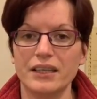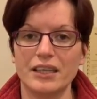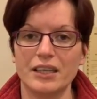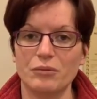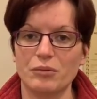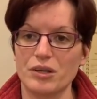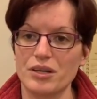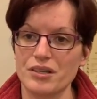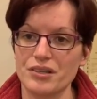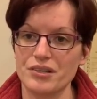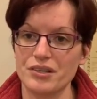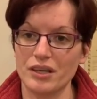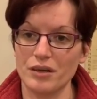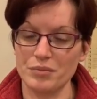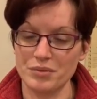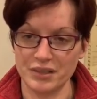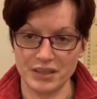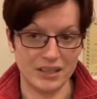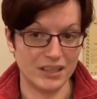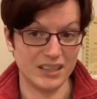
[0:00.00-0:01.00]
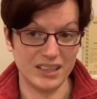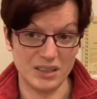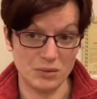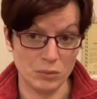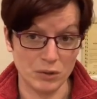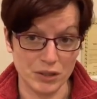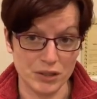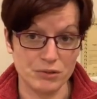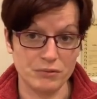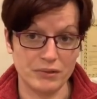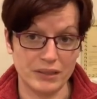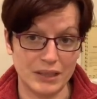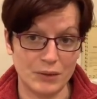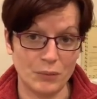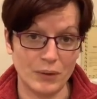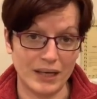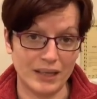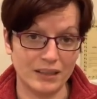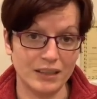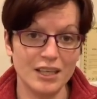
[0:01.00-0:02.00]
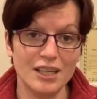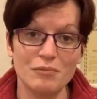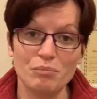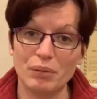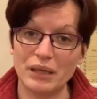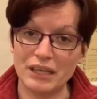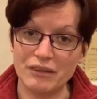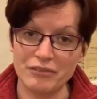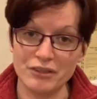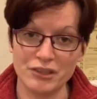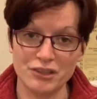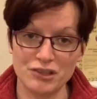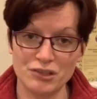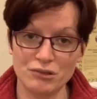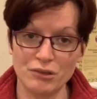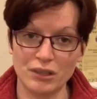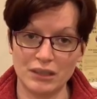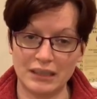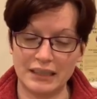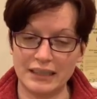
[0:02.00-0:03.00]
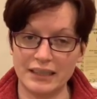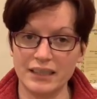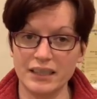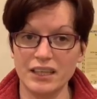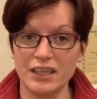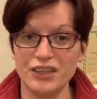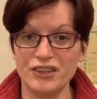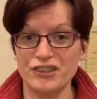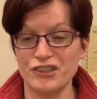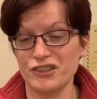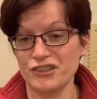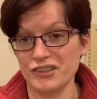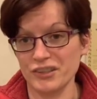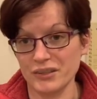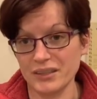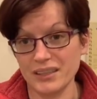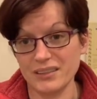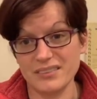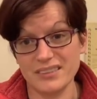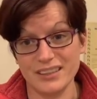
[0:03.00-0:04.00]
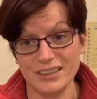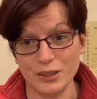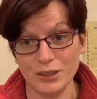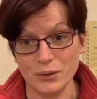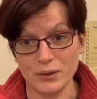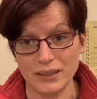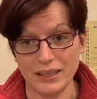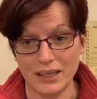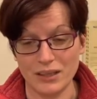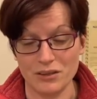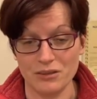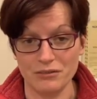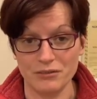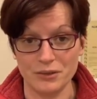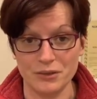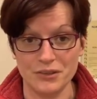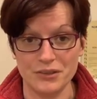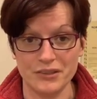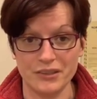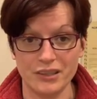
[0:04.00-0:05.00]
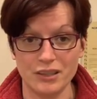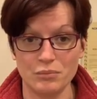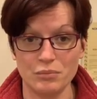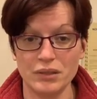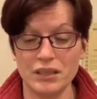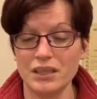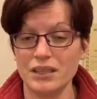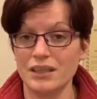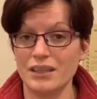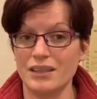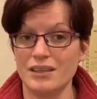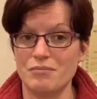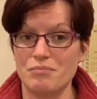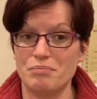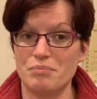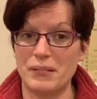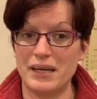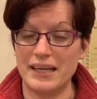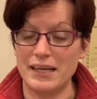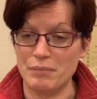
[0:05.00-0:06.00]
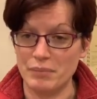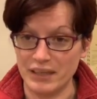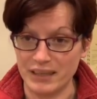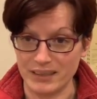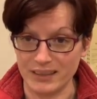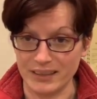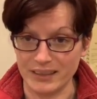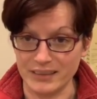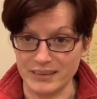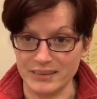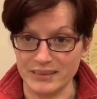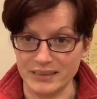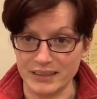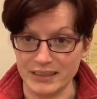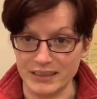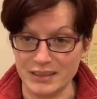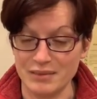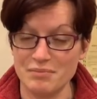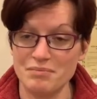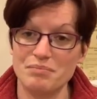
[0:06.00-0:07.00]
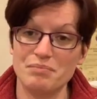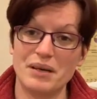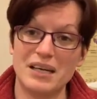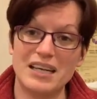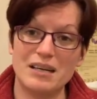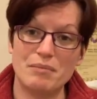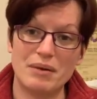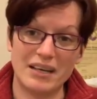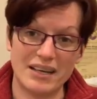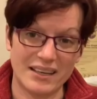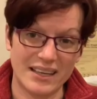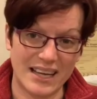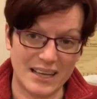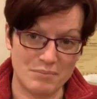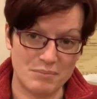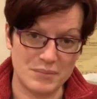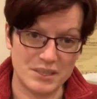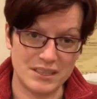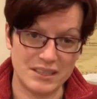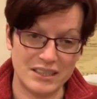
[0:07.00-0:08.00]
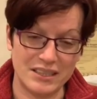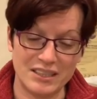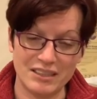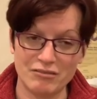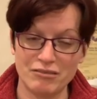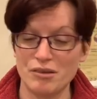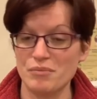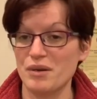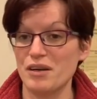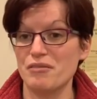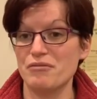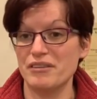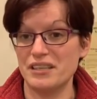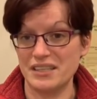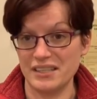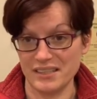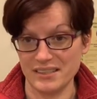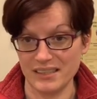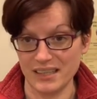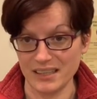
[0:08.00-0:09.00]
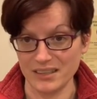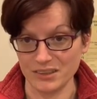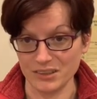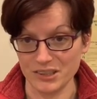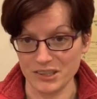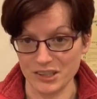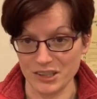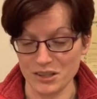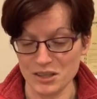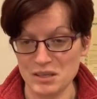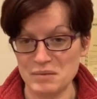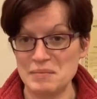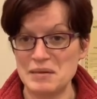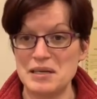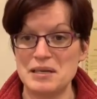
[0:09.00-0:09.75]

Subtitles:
in one of the shops, and it works really well. But if you're struggling, just go down to your local health food shop, buy a bag of linseed, buy a bag of hemp seed from a fishing tackle shop,